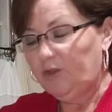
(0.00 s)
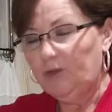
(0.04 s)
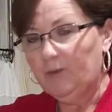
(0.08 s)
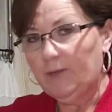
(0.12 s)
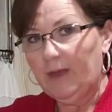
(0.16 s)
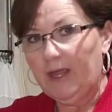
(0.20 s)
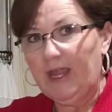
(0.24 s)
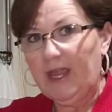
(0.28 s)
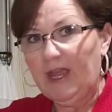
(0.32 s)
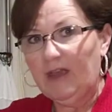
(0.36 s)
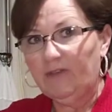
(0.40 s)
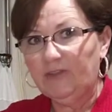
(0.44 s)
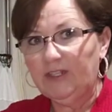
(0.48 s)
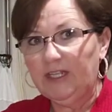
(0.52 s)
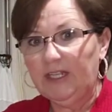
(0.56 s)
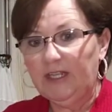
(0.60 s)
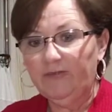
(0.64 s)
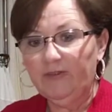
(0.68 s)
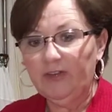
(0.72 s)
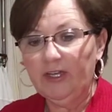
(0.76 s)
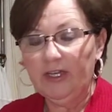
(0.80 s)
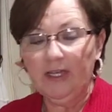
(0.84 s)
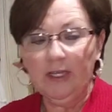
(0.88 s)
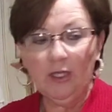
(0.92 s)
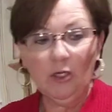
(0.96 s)
You may have to
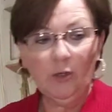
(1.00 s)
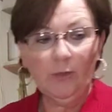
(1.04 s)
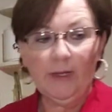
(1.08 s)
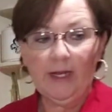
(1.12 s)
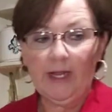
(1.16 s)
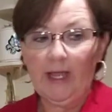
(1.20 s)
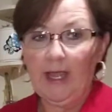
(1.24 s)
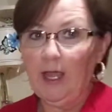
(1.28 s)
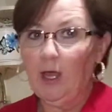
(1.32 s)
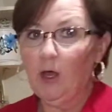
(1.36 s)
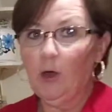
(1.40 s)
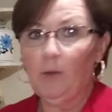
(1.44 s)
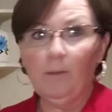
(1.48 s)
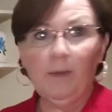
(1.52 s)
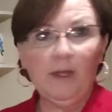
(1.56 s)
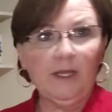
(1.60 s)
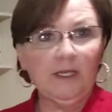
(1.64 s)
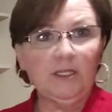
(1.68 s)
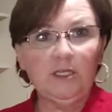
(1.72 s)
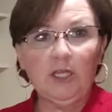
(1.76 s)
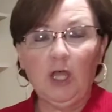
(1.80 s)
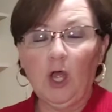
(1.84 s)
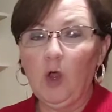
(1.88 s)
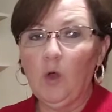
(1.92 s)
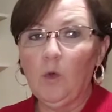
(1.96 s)
give it a little bit of help,
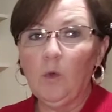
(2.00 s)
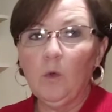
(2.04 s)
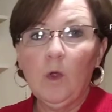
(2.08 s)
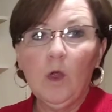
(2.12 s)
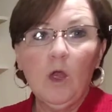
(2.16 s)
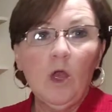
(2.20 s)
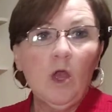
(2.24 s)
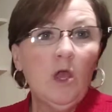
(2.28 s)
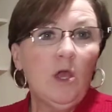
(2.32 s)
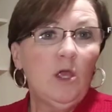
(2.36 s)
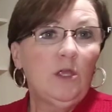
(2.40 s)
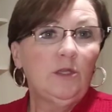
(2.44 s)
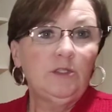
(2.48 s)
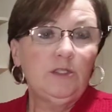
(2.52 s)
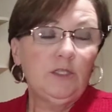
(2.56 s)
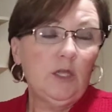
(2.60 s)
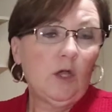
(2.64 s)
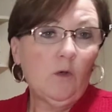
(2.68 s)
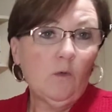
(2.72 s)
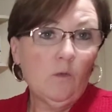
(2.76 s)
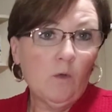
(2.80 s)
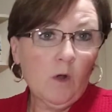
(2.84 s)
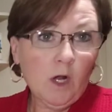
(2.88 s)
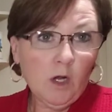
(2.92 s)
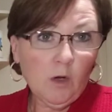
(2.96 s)
but
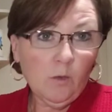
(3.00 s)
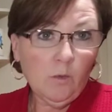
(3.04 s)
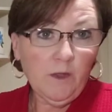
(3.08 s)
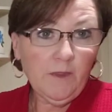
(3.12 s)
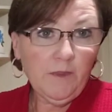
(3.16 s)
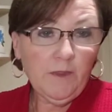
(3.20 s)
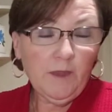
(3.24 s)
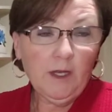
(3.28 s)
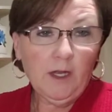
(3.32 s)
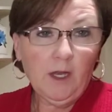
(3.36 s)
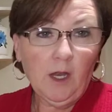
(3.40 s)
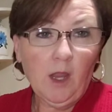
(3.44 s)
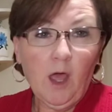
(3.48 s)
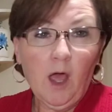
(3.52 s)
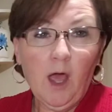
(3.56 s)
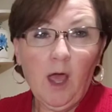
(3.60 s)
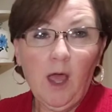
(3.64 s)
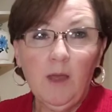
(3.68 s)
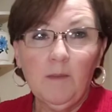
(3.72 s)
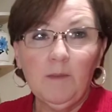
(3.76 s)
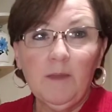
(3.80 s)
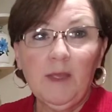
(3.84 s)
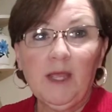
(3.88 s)
don't work with it a lot,